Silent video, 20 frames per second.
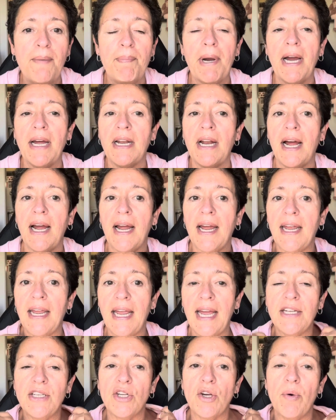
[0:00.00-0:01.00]
but I
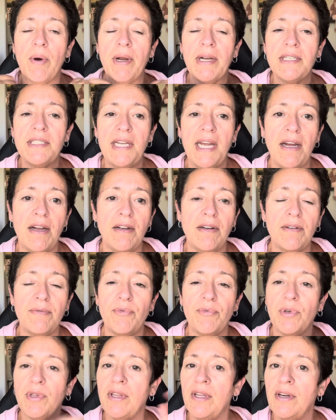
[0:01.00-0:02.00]
had to go out of town
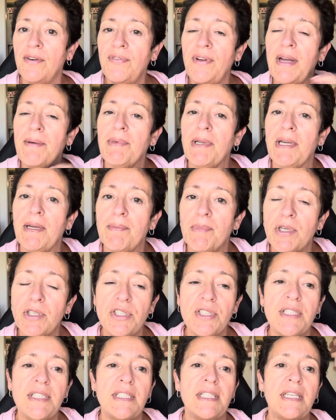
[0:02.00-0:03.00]
with a family
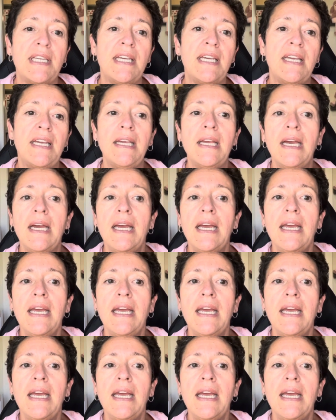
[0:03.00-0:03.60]
emergency